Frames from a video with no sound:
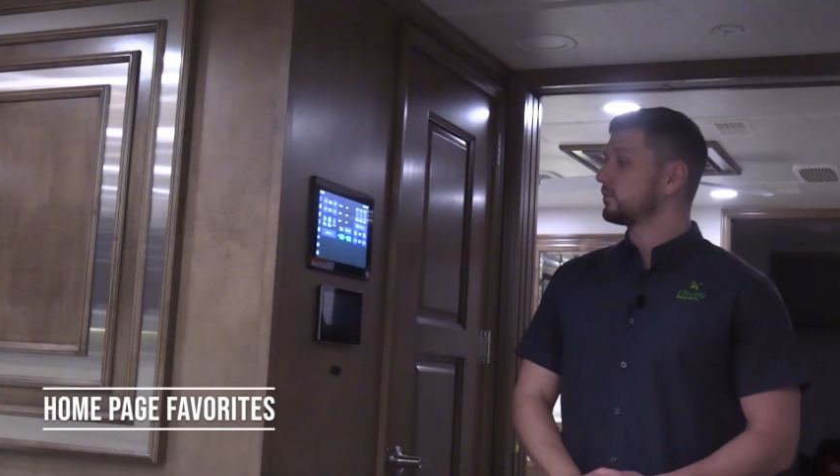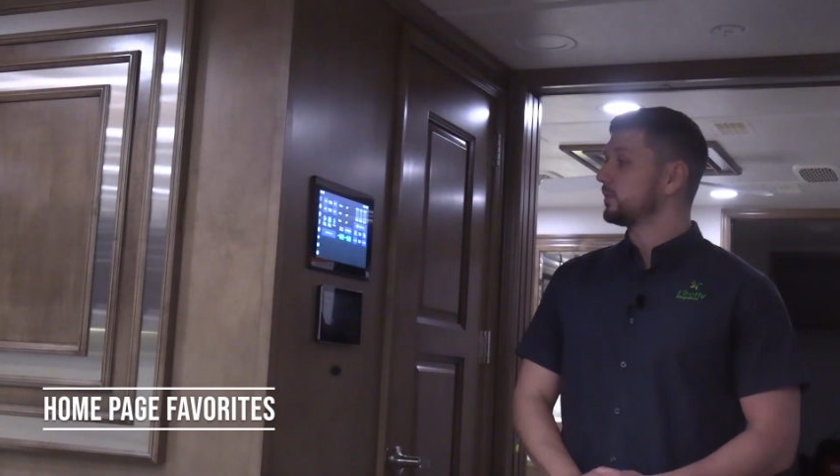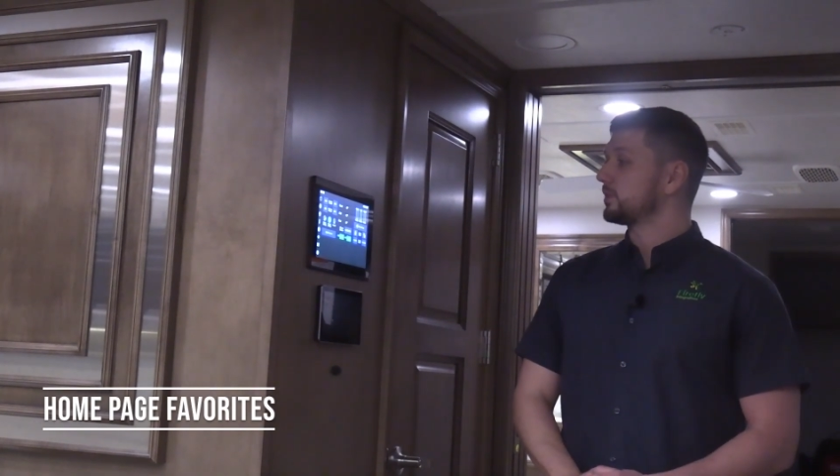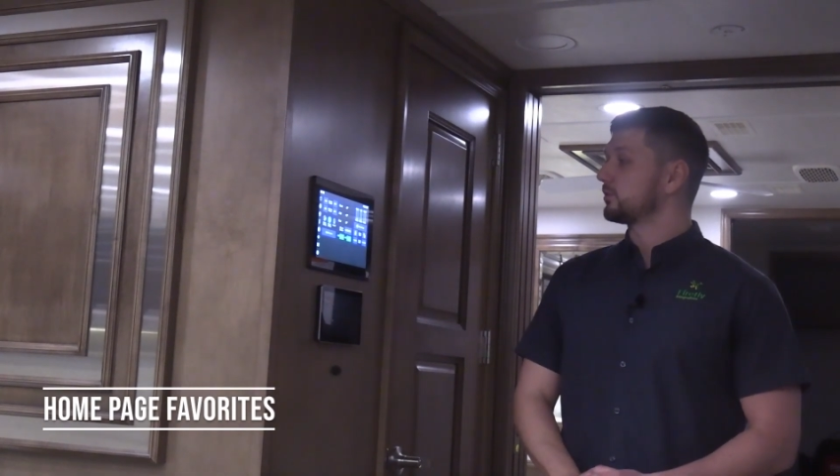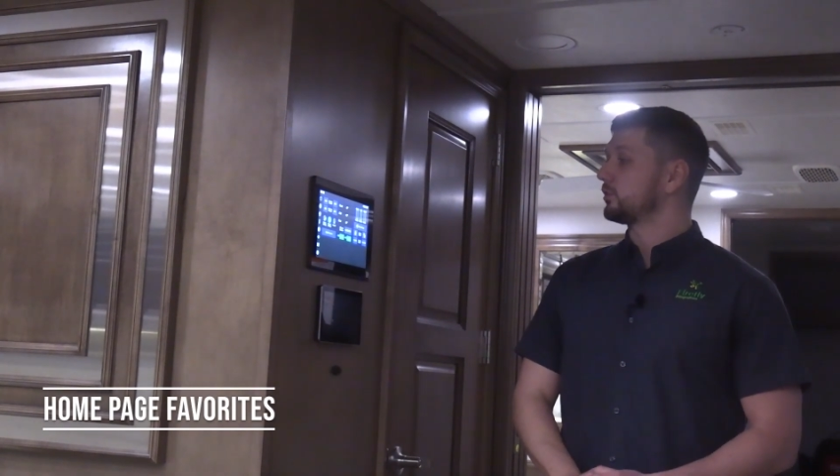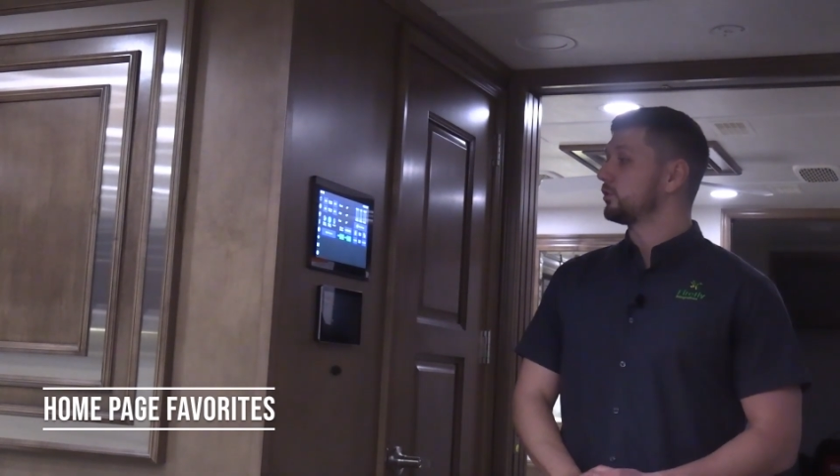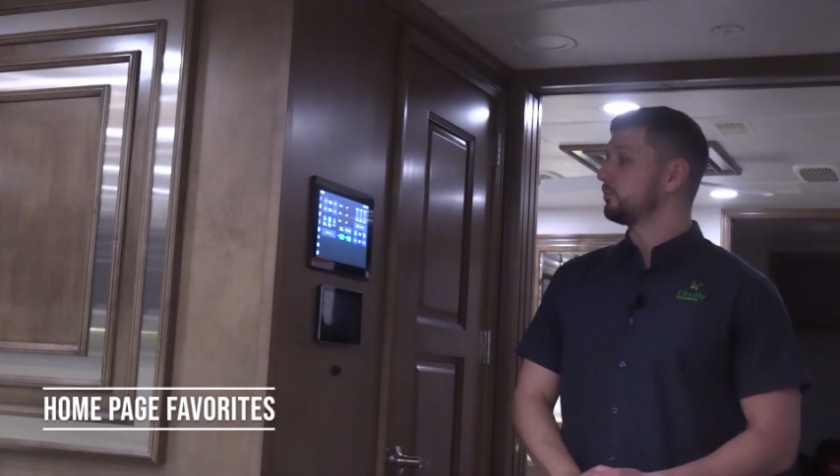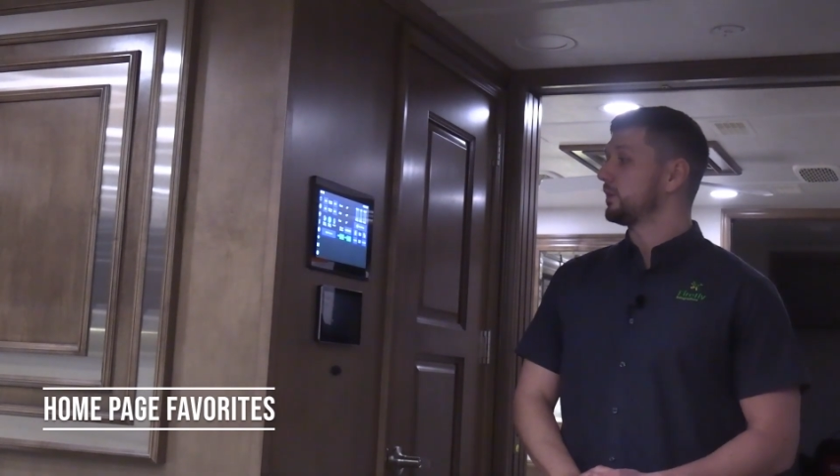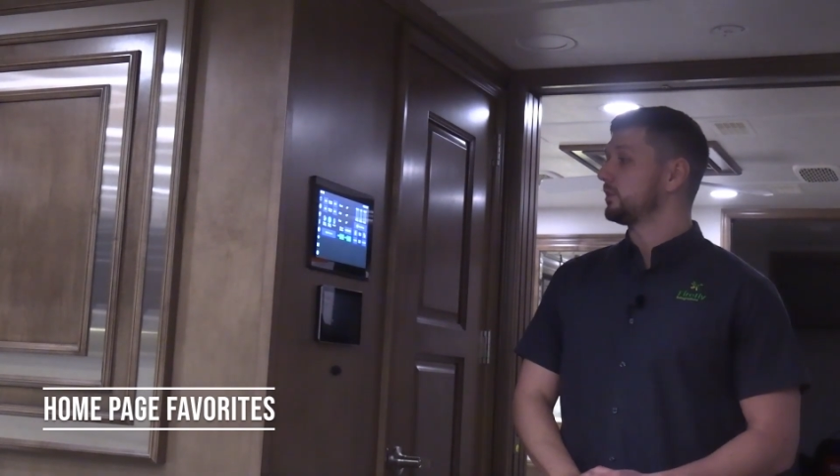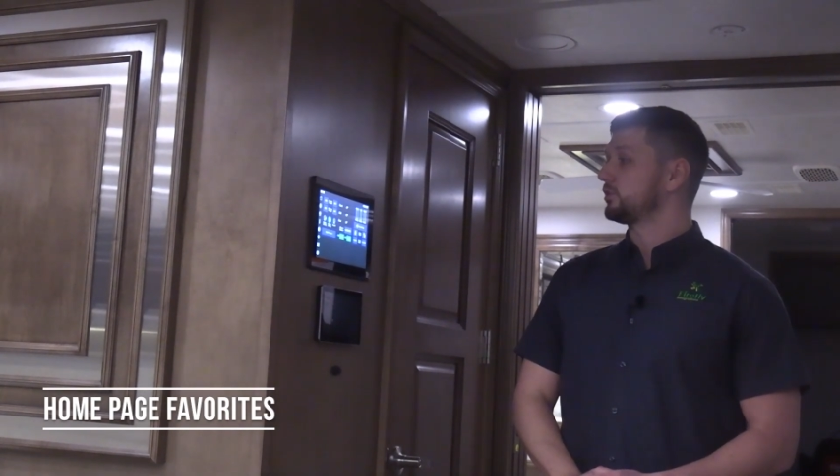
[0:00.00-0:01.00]
space on the
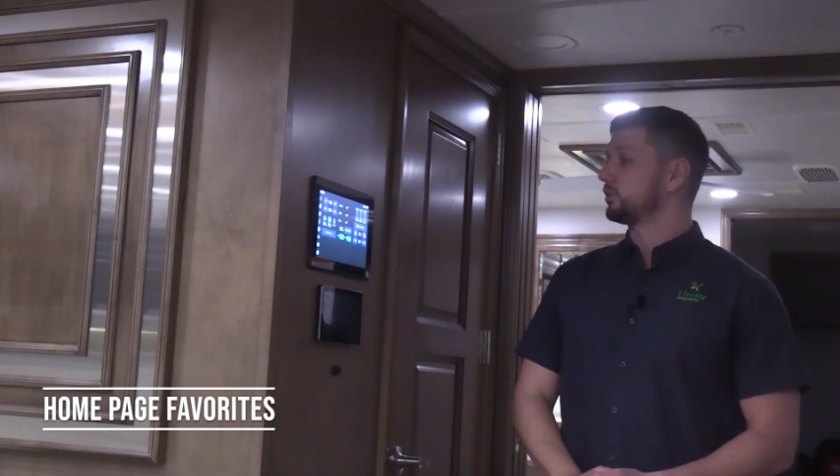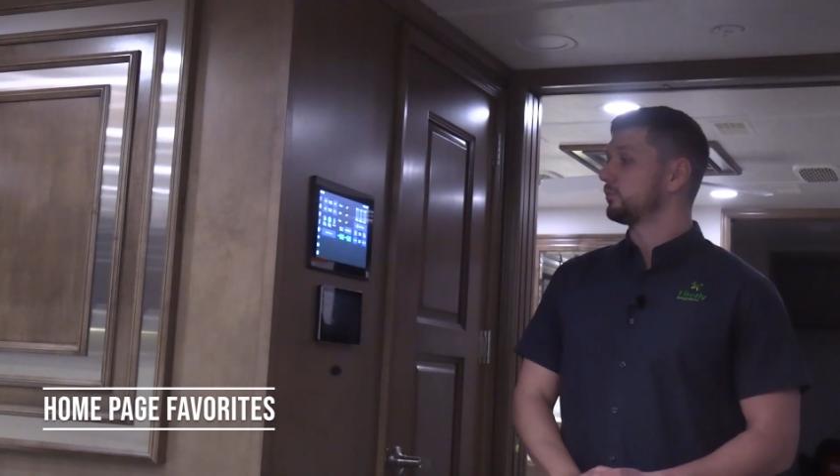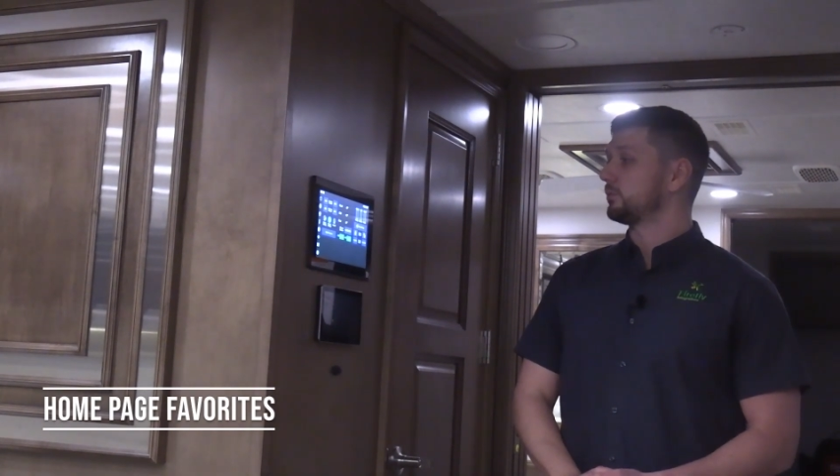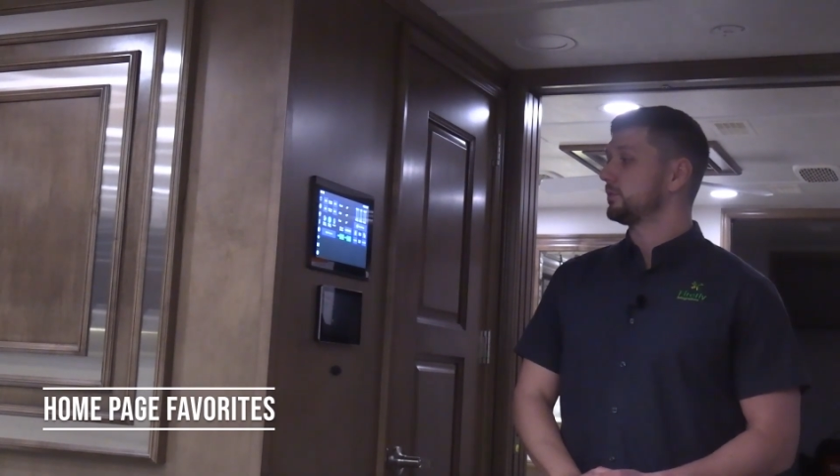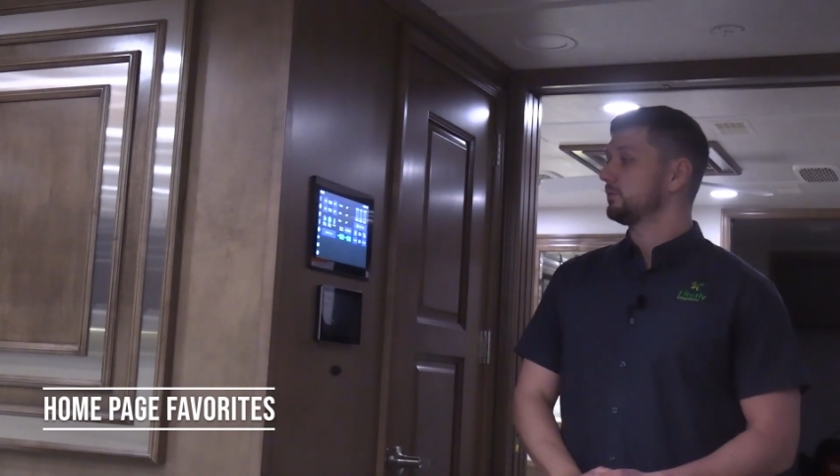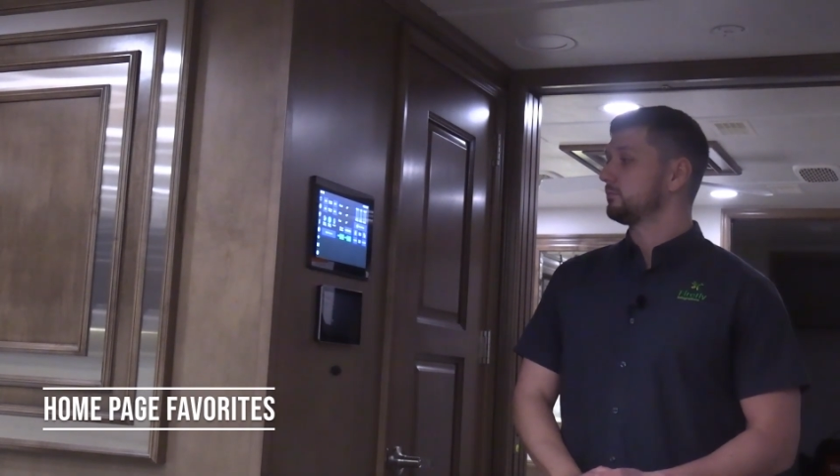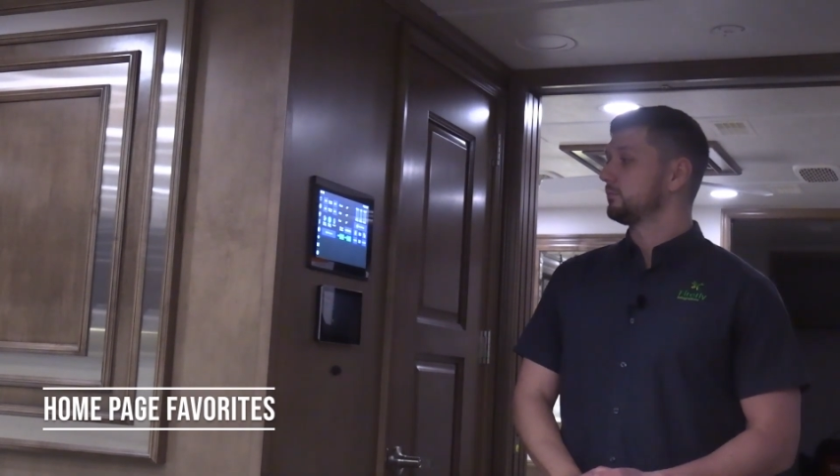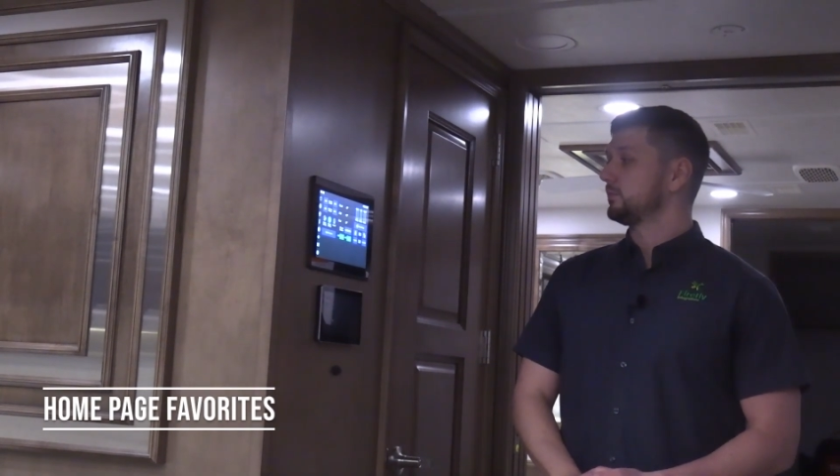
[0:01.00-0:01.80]
home page at the moment,